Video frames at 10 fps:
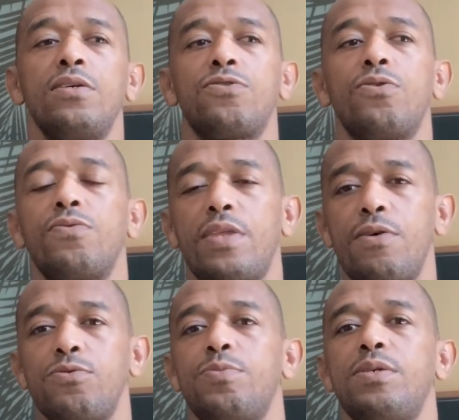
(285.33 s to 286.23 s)
So
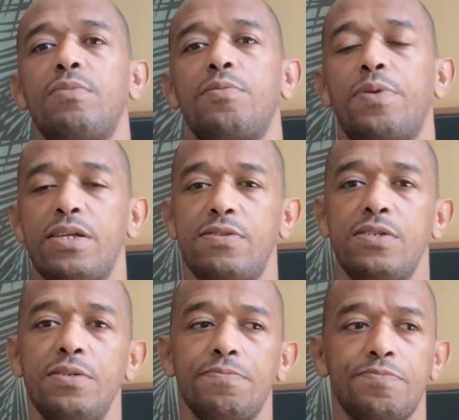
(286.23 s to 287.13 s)
that would be my plan
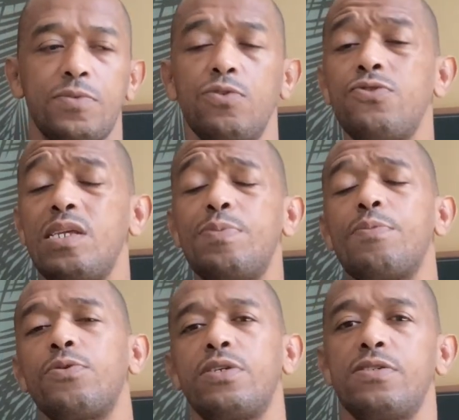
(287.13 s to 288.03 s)
C. Usually
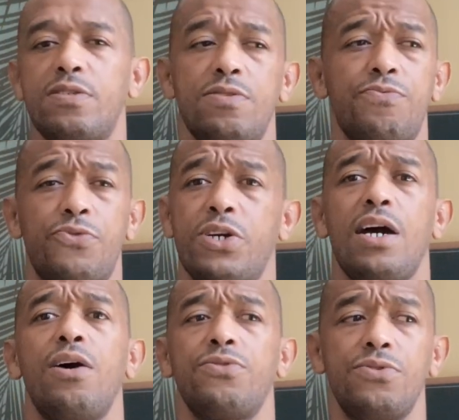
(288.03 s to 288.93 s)
people, they just freak
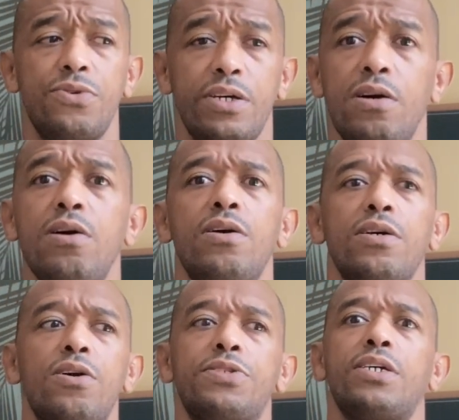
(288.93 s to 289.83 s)
out, you know, like, oh,
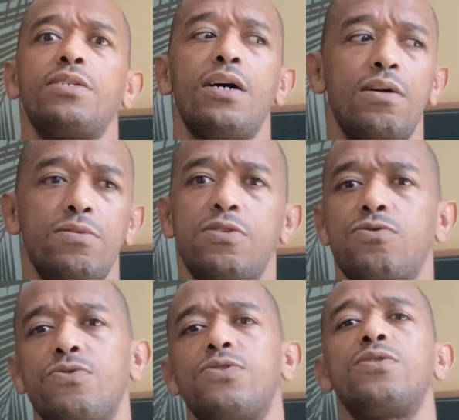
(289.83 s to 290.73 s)
I got taken down, it's
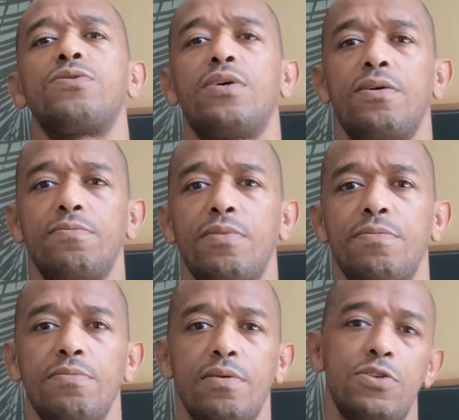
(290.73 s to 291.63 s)
2-0,
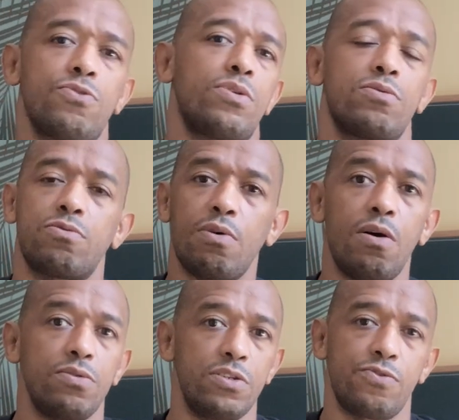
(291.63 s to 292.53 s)
I'm just gonna
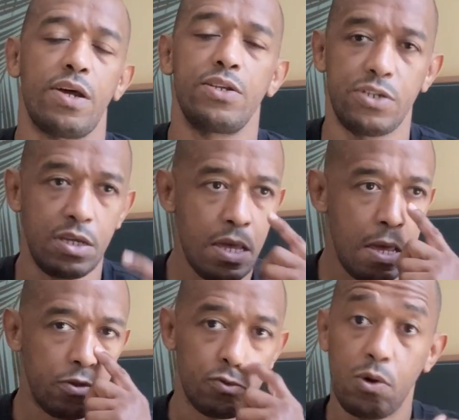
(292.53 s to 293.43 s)
throw
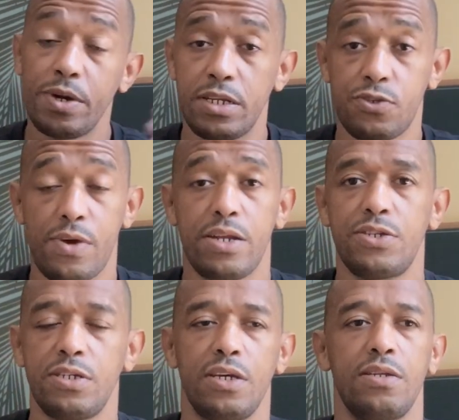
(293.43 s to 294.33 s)
away the
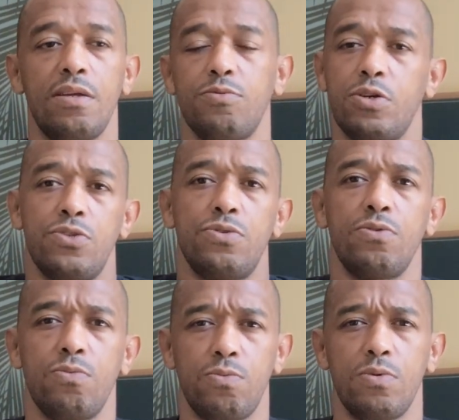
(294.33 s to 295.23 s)
strategy and I'm gonna
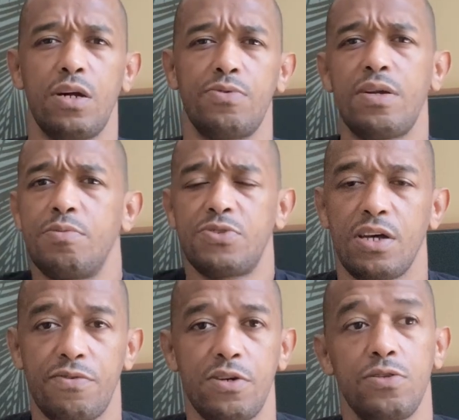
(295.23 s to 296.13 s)
do random
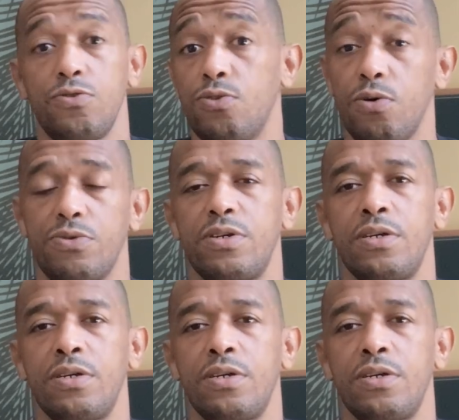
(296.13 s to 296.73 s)
stuff. Don't.